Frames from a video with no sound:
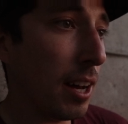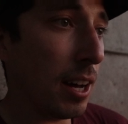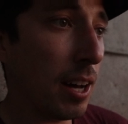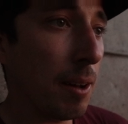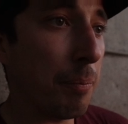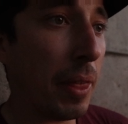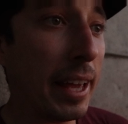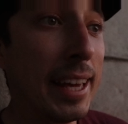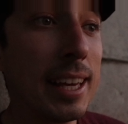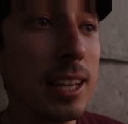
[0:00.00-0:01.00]
uh,
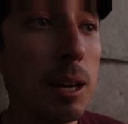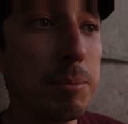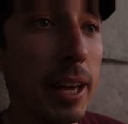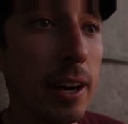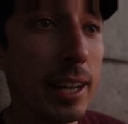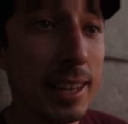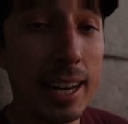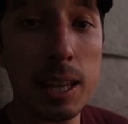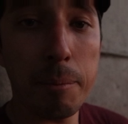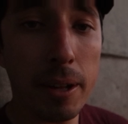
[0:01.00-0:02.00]
that he can come down at
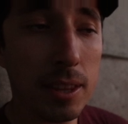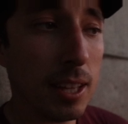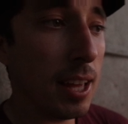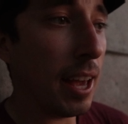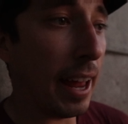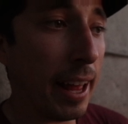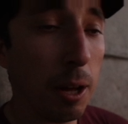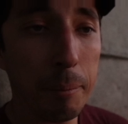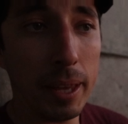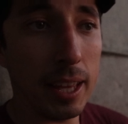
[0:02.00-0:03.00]
the end of the month and
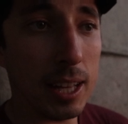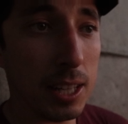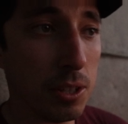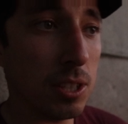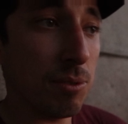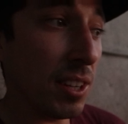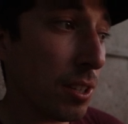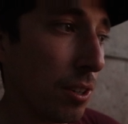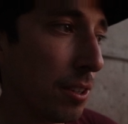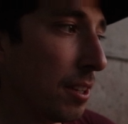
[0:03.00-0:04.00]
help me clear this
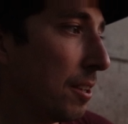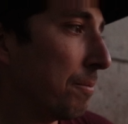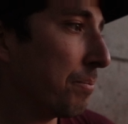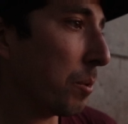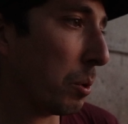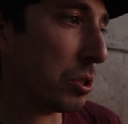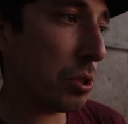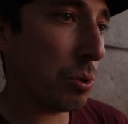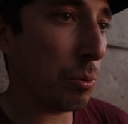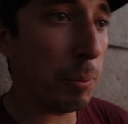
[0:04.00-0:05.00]
vehicle, which
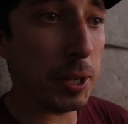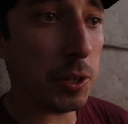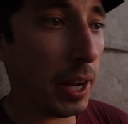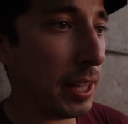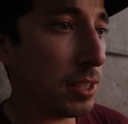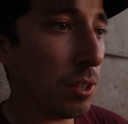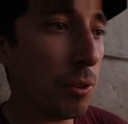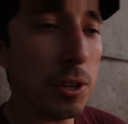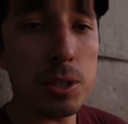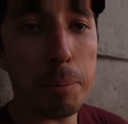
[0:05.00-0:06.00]
will be great.
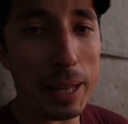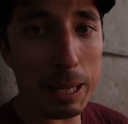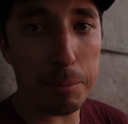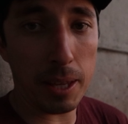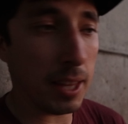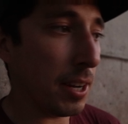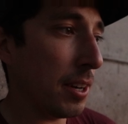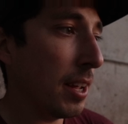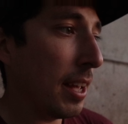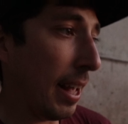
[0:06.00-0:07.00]
So there's a plan B
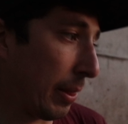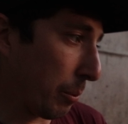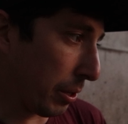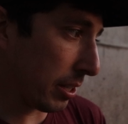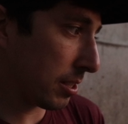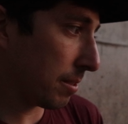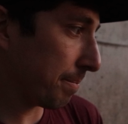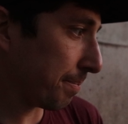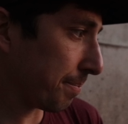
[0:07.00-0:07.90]
there in the works.